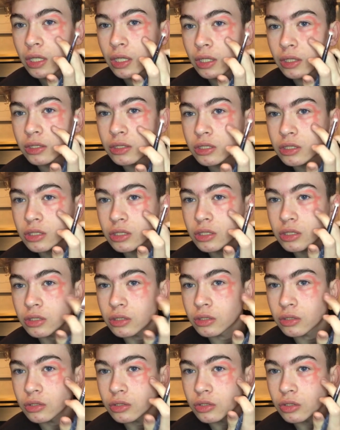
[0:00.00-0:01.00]
and just
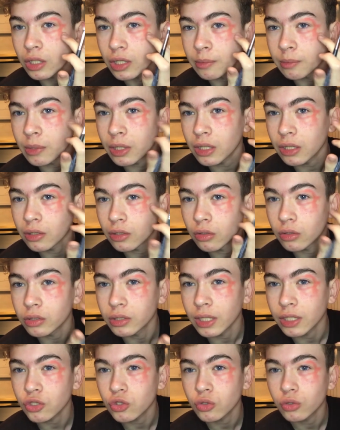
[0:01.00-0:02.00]
try and make it look
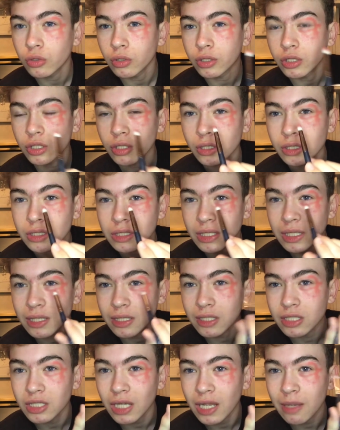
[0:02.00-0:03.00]
natural, and you can see
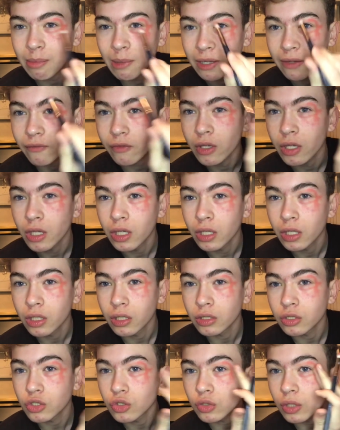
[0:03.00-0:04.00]
the shape. I've
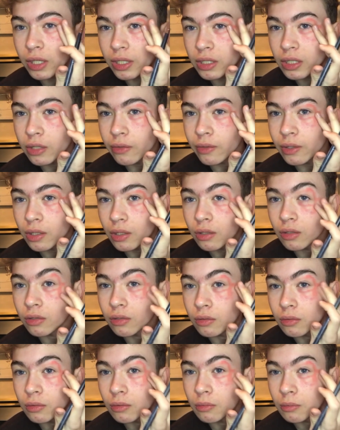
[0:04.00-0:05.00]
tried going
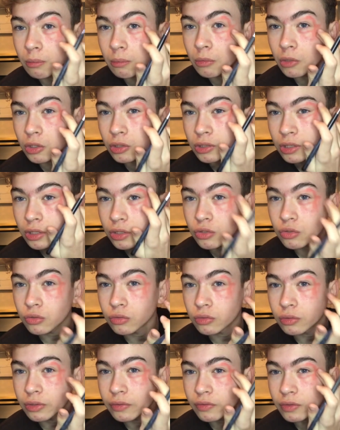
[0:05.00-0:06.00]
more
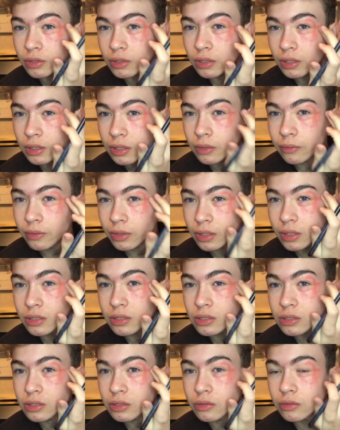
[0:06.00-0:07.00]
natural with it
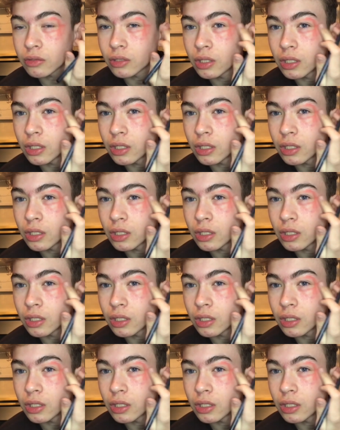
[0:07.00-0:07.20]
anyway, so.